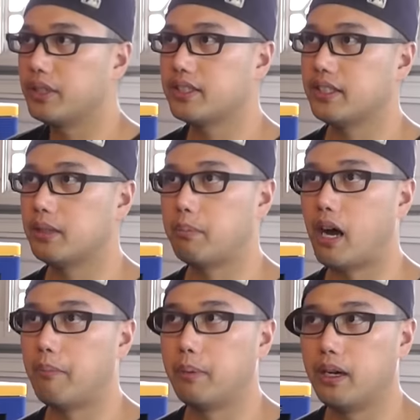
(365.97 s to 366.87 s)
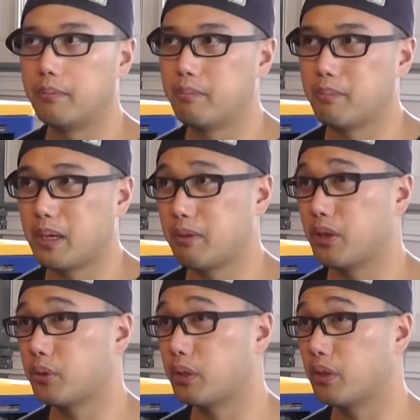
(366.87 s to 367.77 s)
only seen it pop up maybe
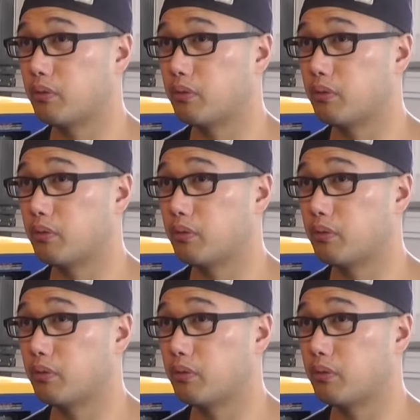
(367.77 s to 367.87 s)
3